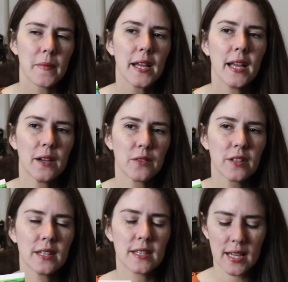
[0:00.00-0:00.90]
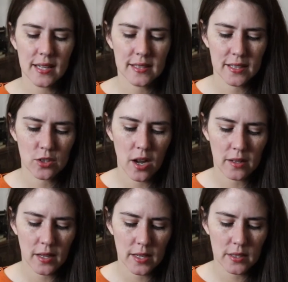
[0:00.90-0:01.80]
it really does taste like
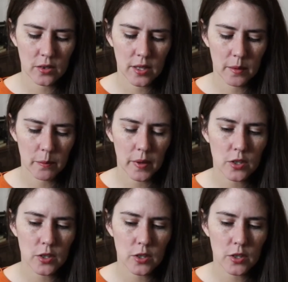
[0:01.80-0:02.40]
chocolate ice cream.